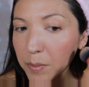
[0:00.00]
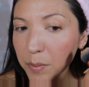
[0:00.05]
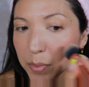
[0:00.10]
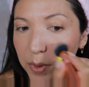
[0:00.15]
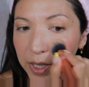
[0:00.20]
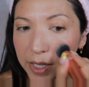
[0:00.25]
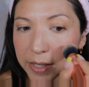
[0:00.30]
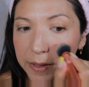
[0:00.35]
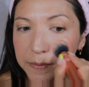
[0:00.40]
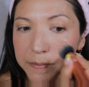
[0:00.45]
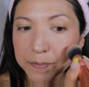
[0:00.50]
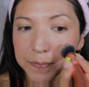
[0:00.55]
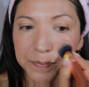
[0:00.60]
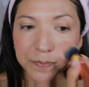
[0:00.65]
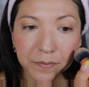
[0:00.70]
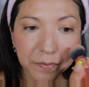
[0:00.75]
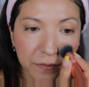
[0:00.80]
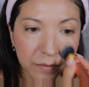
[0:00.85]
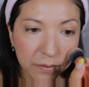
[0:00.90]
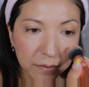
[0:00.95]
But
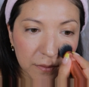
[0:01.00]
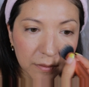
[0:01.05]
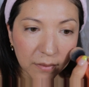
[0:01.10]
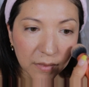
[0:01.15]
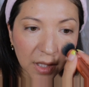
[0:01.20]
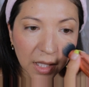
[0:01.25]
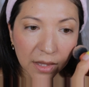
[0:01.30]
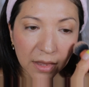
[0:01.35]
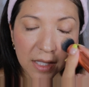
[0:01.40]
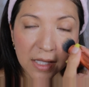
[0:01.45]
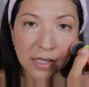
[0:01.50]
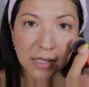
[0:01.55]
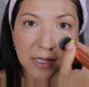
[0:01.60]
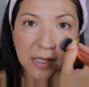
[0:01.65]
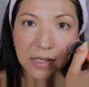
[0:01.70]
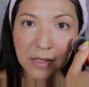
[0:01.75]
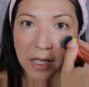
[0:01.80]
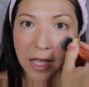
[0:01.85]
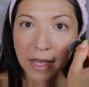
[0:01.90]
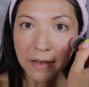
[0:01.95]
this
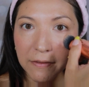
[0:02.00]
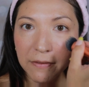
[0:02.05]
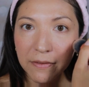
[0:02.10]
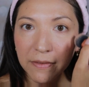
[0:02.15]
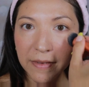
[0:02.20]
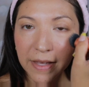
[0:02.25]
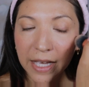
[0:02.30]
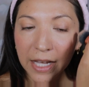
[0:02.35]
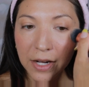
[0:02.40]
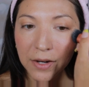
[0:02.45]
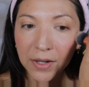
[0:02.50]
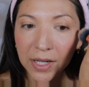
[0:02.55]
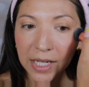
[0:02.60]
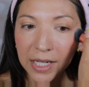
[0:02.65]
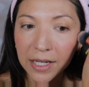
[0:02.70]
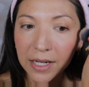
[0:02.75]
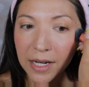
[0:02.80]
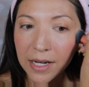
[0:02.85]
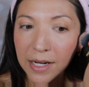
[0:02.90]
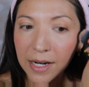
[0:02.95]
is a
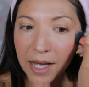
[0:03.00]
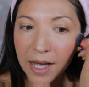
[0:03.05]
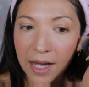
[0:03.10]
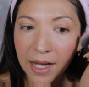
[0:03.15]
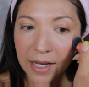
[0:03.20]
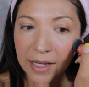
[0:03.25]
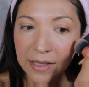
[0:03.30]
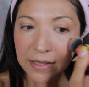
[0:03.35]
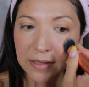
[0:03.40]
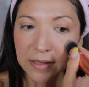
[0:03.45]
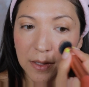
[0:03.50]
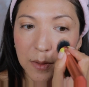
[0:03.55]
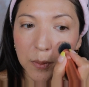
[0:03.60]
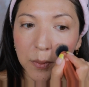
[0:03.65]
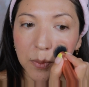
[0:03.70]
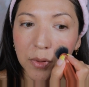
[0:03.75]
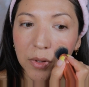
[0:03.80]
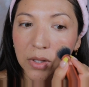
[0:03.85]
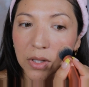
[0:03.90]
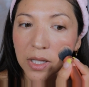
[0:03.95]
very nice
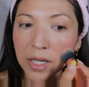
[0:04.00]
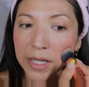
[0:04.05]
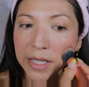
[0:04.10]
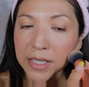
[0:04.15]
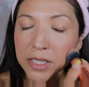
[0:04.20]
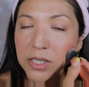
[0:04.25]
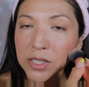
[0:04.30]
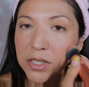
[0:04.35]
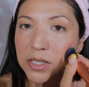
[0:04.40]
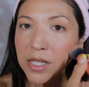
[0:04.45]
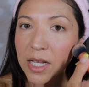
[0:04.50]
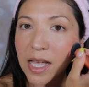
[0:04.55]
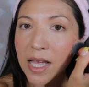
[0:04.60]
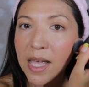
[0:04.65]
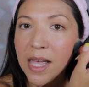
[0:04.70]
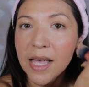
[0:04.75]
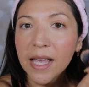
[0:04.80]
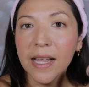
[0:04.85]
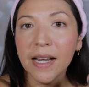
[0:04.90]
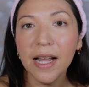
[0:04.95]
blush,
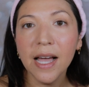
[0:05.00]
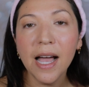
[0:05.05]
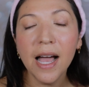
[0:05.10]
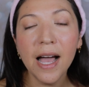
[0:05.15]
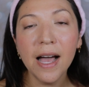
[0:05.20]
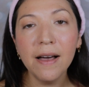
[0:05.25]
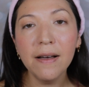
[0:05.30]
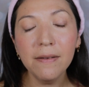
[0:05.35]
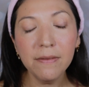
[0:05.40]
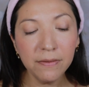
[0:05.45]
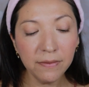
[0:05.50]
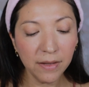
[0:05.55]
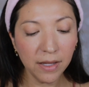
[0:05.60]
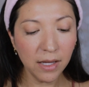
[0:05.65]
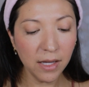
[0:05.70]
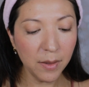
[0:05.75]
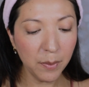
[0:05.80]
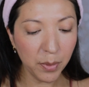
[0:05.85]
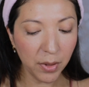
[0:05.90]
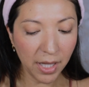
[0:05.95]
and I have
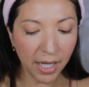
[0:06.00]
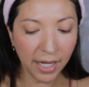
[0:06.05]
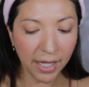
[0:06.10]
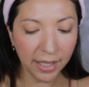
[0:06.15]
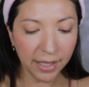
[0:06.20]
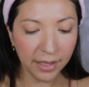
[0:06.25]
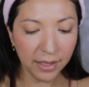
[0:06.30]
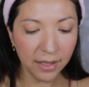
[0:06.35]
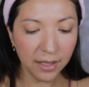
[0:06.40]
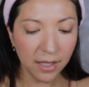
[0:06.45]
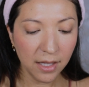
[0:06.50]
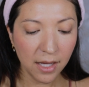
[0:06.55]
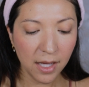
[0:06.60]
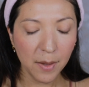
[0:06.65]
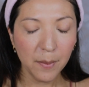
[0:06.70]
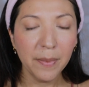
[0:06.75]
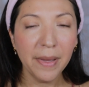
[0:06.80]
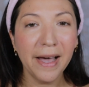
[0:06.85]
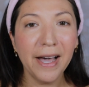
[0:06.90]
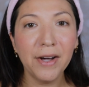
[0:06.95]
applied
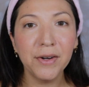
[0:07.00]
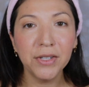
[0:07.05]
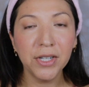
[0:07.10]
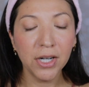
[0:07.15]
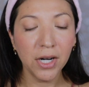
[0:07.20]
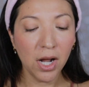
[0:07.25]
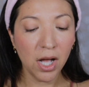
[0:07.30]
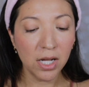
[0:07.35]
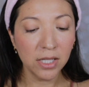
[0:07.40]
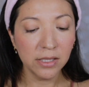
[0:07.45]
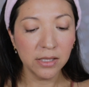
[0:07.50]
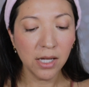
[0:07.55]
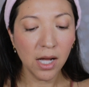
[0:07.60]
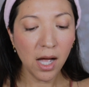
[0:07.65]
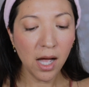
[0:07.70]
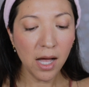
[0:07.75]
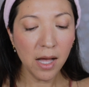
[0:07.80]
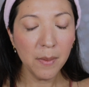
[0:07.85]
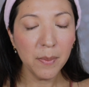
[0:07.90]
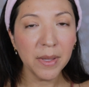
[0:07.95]
powder on
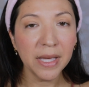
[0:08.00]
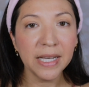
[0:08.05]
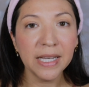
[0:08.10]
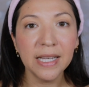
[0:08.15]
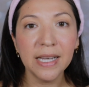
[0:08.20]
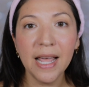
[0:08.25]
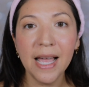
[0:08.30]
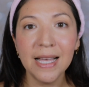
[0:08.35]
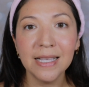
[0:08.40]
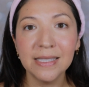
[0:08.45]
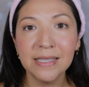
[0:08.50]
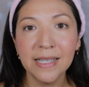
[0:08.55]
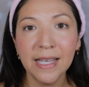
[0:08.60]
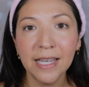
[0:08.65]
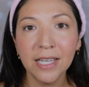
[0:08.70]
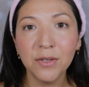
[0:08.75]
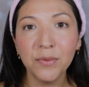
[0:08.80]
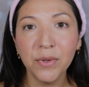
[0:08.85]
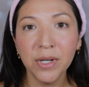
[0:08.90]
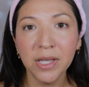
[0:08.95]
top and it has
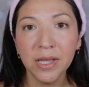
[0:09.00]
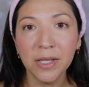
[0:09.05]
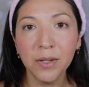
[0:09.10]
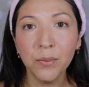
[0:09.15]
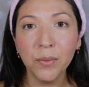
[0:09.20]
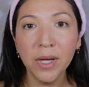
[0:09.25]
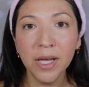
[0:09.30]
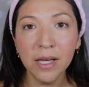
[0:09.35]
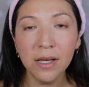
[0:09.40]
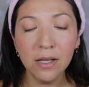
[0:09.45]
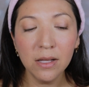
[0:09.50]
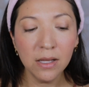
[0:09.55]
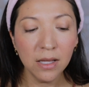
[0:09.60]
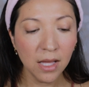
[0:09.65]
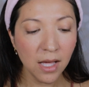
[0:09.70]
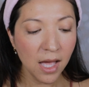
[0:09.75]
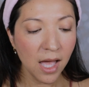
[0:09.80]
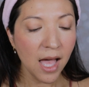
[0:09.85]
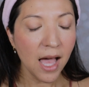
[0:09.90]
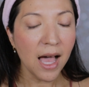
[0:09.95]
stayed really
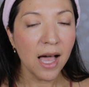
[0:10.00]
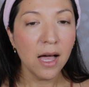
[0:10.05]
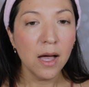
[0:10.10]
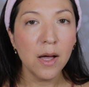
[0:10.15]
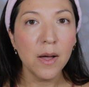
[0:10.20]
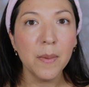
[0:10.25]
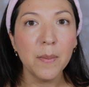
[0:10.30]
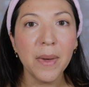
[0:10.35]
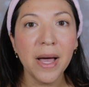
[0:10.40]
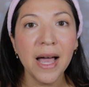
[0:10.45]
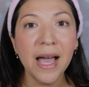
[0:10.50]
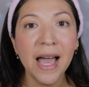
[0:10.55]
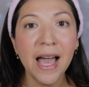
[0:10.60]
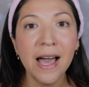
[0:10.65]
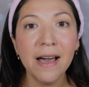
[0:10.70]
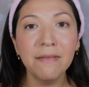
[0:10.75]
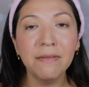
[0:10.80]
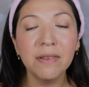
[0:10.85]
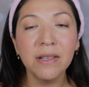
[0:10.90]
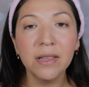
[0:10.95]
well. I
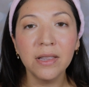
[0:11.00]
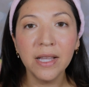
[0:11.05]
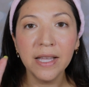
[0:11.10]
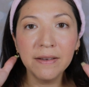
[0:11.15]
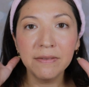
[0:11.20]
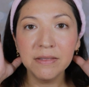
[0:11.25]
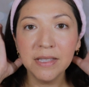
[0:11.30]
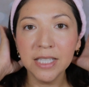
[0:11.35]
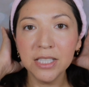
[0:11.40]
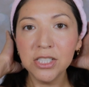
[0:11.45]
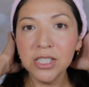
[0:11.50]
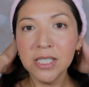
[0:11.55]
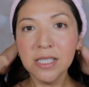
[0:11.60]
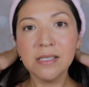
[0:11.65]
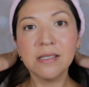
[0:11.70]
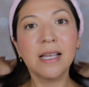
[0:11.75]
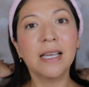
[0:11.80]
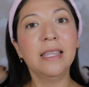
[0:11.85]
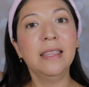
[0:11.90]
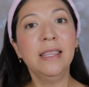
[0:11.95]
have left it
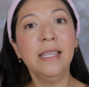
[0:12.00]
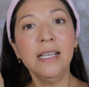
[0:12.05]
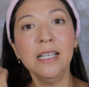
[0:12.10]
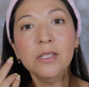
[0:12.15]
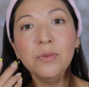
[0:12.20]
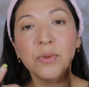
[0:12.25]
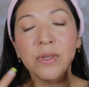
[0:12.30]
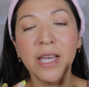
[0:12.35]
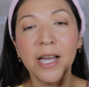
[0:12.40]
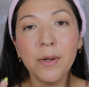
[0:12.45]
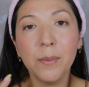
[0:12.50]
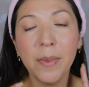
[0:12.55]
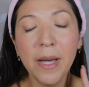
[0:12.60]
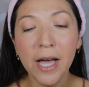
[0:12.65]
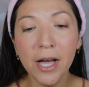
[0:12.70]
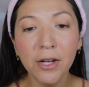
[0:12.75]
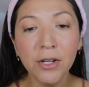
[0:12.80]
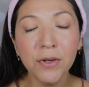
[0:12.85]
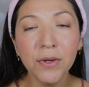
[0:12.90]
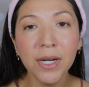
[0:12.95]
just like this without
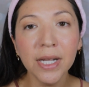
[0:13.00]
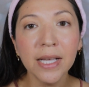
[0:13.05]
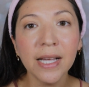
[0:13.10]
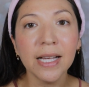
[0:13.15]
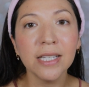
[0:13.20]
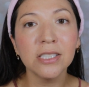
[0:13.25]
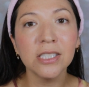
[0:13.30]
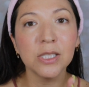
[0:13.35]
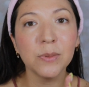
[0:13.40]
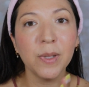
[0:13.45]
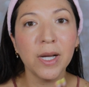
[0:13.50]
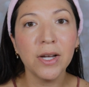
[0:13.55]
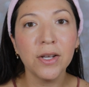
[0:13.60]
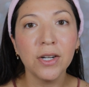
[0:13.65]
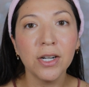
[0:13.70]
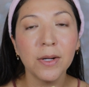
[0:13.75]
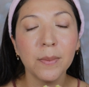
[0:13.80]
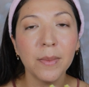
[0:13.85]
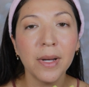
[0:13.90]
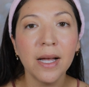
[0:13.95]
powdering. I just
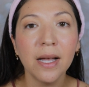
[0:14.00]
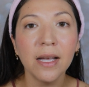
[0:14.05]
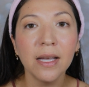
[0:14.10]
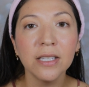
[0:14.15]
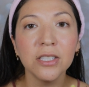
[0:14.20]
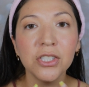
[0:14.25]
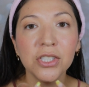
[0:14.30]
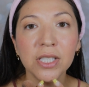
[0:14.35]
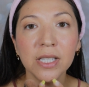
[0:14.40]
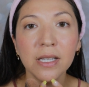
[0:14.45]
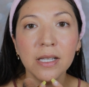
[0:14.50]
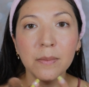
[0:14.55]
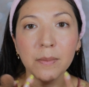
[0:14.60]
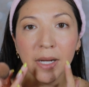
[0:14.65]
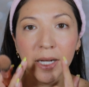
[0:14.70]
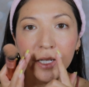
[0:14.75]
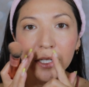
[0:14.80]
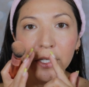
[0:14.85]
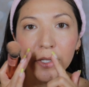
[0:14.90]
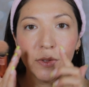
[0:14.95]
powder my chin,
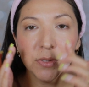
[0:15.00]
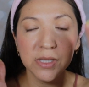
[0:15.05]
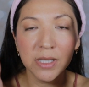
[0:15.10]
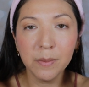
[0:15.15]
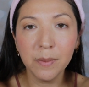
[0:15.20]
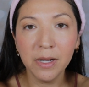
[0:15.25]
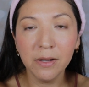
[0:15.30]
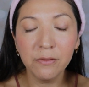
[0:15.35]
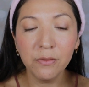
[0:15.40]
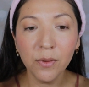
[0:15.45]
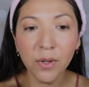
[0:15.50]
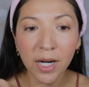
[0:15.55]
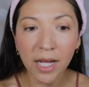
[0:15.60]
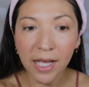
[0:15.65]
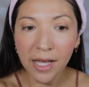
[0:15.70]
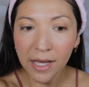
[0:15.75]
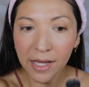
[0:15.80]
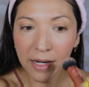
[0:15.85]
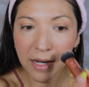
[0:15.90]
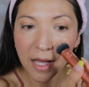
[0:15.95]
my nose, and my
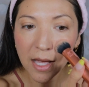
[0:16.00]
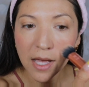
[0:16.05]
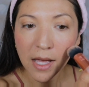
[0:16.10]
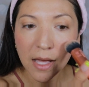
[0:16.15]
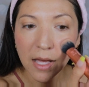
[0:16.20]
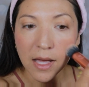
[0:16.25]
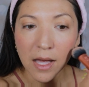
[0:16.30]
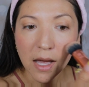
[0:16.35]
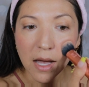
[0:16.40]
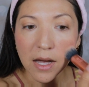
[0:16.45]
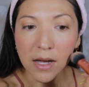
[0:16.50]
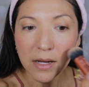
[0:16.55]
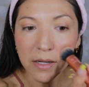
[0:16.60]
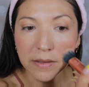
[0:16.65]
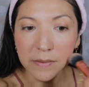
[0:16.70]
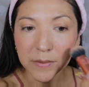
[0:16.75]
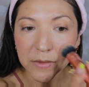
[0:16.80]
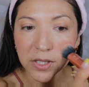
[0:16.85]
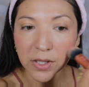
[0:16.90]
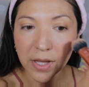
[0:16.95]
forehead,
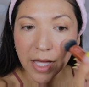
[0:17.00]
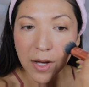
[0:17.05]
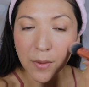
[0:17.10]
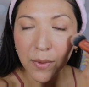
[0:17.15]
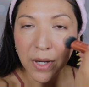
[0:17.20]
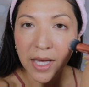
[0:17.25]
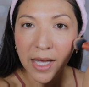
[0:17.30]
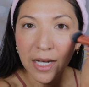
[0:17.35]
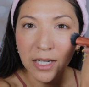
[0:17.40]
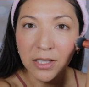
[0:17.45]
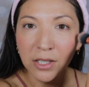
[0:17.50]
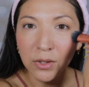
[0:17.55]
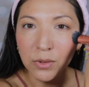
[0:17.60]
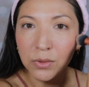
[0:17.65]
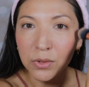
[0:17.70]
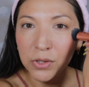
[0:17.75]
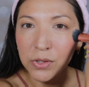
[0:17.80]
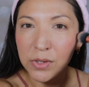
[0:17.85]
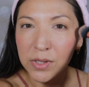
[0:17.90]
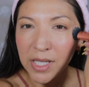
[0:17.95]
so that way I
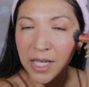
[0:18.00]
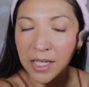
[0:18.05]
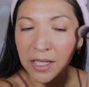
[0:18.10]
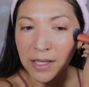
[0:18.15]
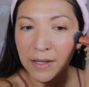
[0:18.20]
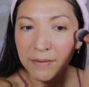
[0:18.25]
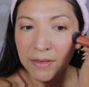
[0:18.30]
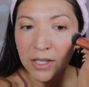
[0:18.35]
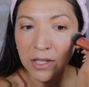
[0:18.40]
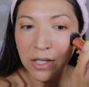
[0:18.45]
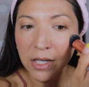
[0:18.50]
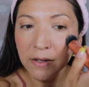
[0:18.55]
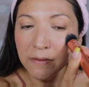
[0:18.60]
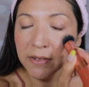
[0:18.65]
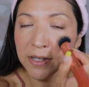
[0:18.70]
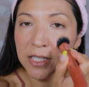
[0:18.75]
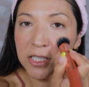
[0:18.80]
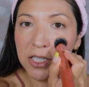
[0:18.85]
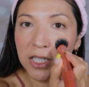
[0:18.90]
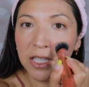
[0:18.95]
don't lose any of the
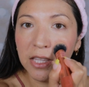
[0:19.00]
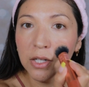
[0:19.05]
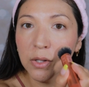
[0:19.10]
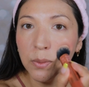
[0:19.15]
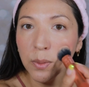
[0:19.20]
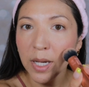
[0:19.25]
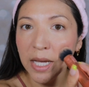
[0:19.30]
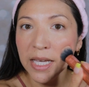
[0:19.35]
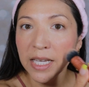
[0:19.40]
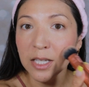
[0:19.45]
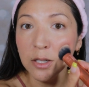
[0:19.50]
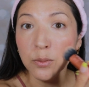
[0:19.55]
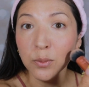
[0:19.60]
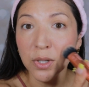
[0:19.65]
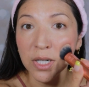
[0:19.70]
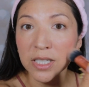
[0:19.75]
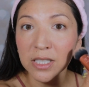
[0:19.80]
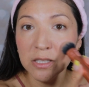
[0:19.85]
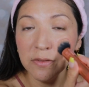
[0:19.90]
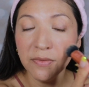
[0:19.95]
coverage. Either way, it
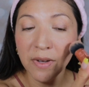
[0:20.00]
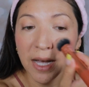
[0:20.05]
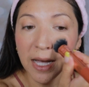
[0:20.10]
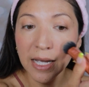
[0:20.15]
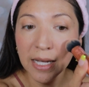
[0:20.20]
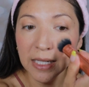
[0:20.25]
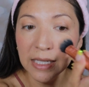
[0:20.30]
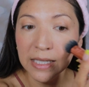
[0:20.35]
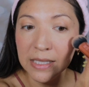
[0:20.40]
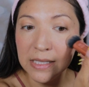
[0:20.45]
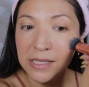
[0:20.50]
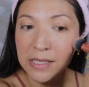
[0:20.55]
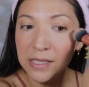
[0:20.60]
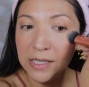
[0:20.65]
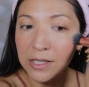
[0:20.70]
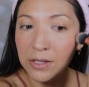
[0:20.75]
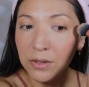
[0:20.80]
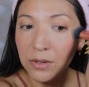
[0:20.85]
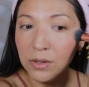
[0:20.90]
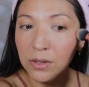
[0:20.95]
works fine. It
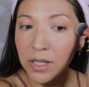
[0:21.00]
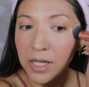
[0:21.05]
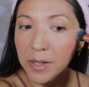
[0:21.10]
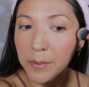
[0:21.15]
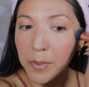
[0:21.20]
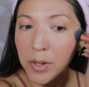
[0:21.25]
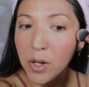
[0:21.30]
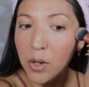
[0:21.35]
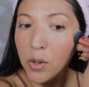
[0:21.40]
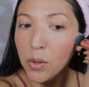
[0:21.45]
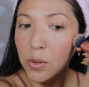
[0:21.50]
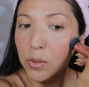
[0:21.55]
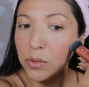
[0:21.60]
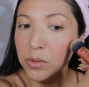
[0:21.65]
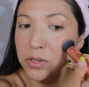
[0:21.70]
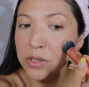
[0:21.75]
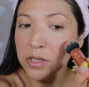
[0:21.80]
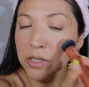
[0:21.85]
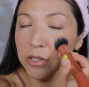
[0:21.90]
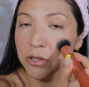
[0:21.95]
still
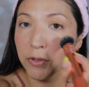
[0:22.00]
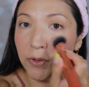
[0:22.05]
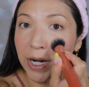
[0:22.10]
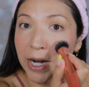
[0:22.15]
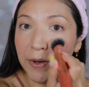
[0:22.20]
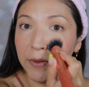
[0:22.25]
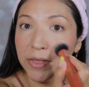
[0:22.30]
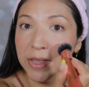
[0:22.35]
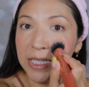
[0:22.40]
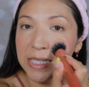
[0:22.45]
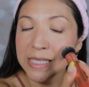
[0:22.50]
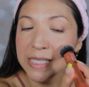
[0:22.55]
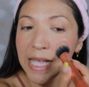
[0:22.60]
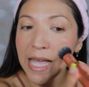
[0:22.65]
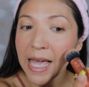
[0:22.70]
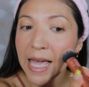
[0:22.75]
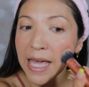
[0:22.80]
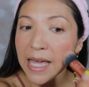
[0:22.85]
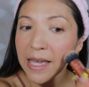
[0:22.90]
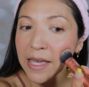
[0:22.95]
upholds throughout the
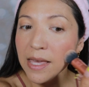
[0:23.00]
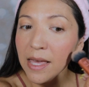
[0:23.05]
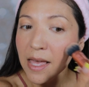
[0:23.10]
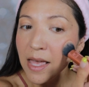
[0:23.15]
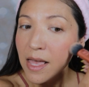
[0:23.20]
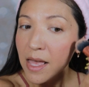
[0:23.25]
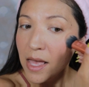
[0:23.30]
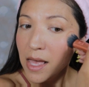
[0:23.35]
day.